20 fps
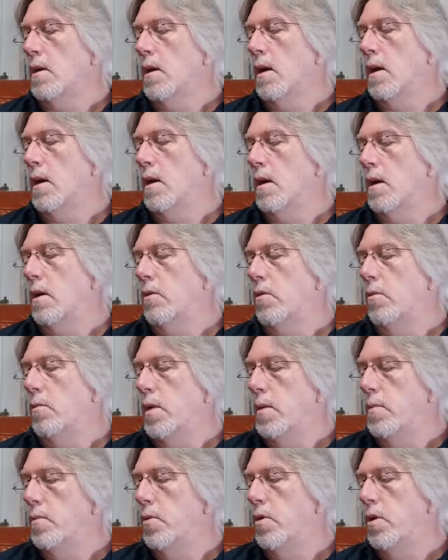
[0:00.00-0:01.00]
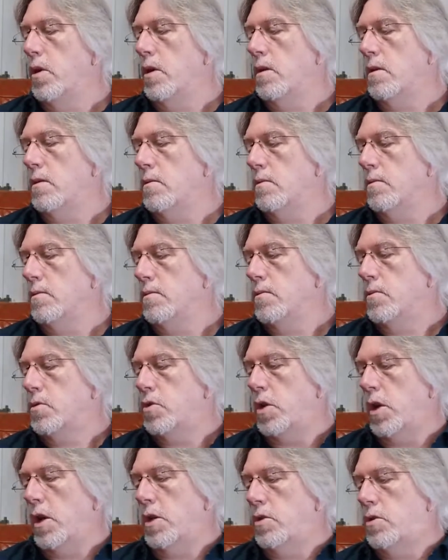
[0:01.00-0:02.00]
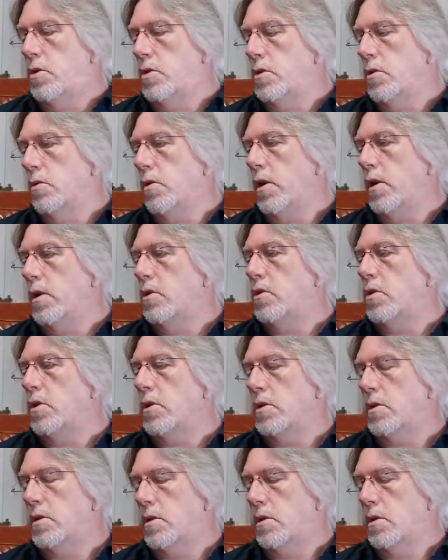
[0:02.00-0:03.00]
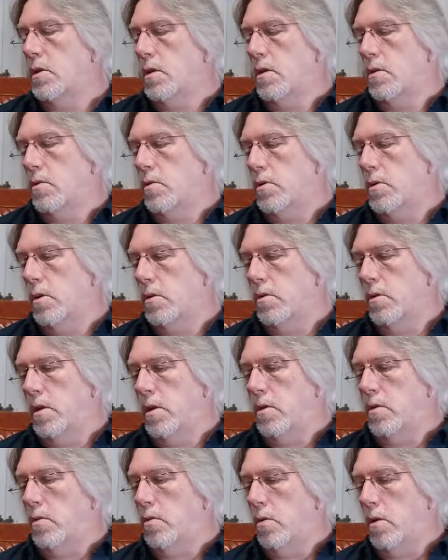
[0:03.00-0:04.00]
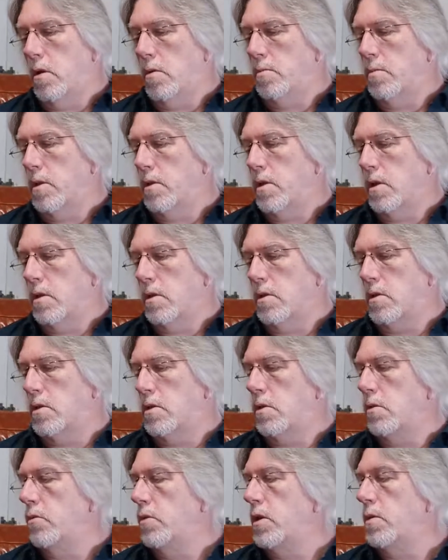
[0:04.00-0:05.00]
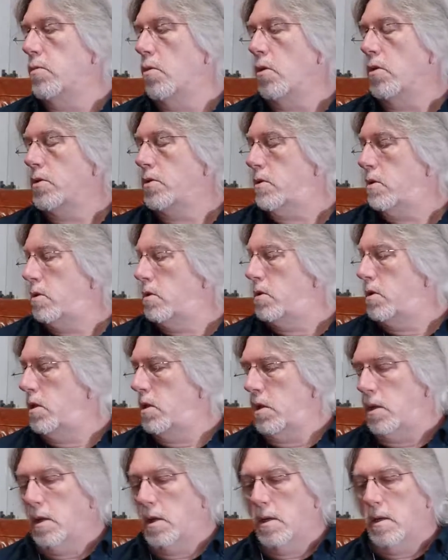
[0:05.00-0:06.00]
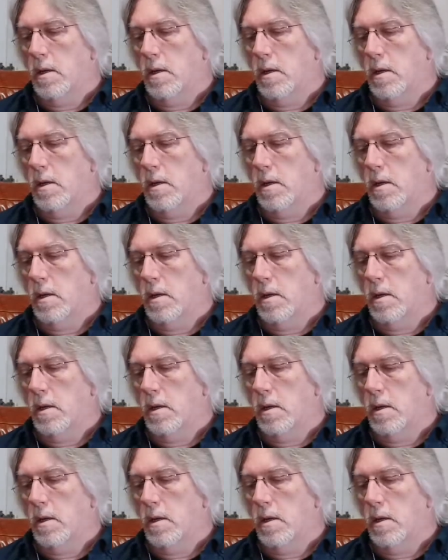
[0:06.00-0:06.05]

Remembering, Changes Arrange Us. Also a really cool album. I think this is a remastered CD.